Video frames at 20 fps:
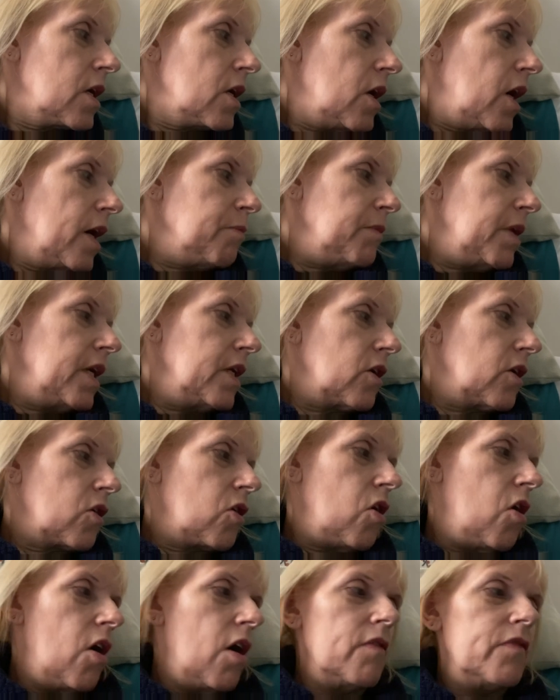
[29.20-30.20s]
I made a
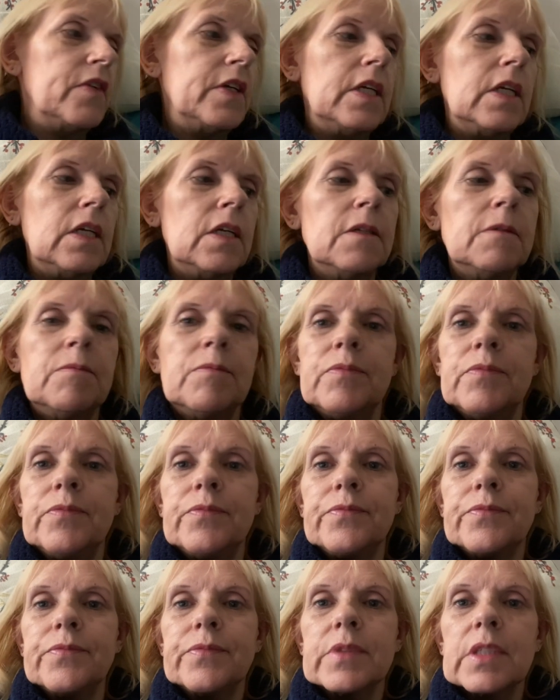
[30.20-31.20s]
coffee
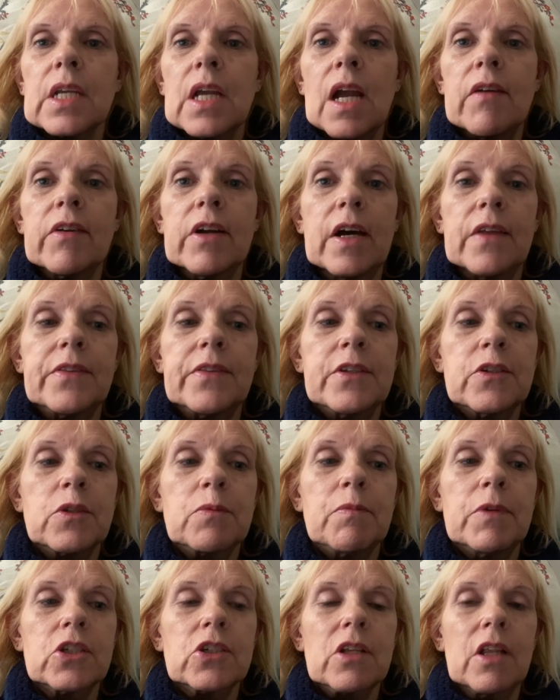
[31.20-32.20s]
I've got this
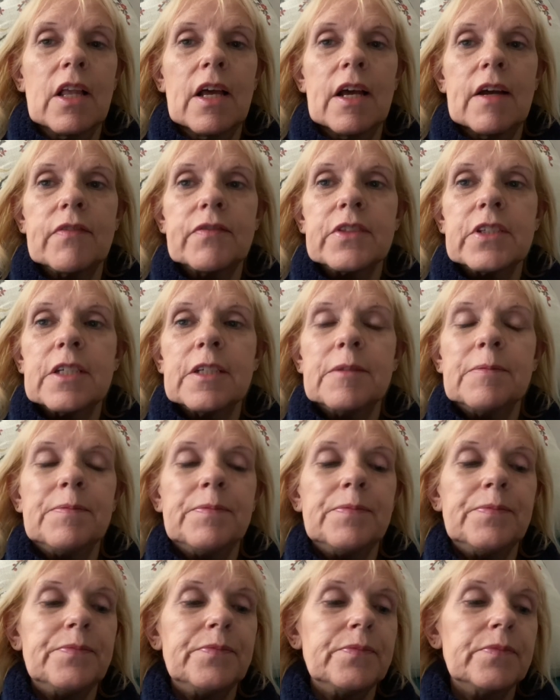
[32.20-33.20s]
much left.
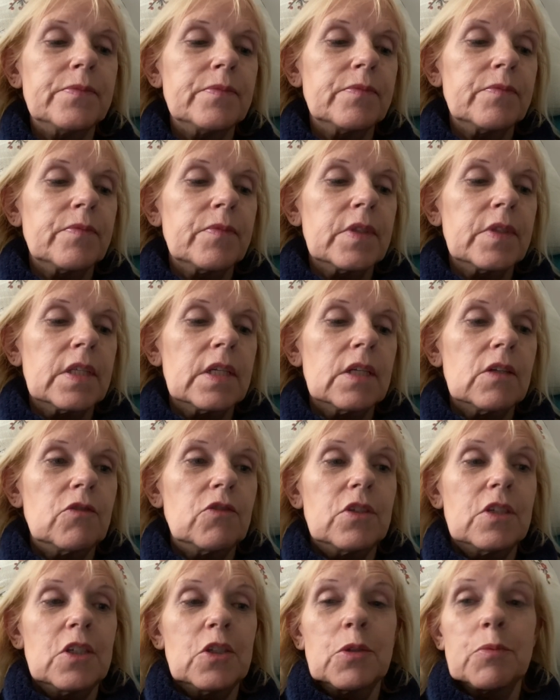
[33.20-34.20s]

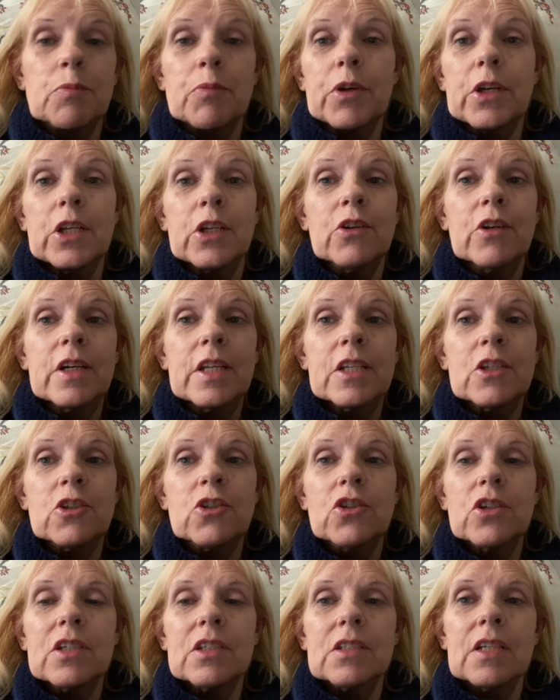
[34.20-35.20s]
It's, it's pretty good, as
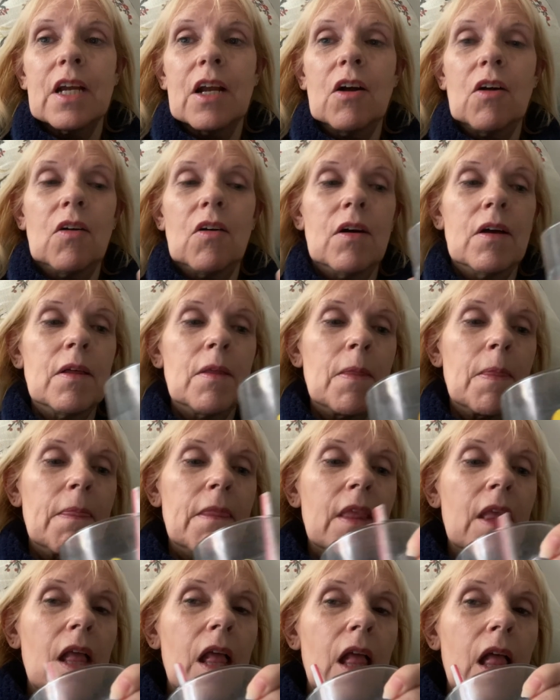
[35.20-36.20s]
you can tell.
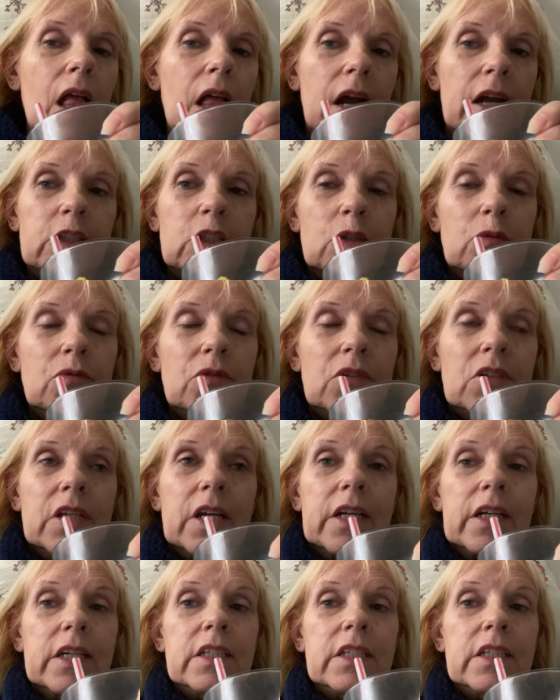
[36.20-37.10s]
I just was like, I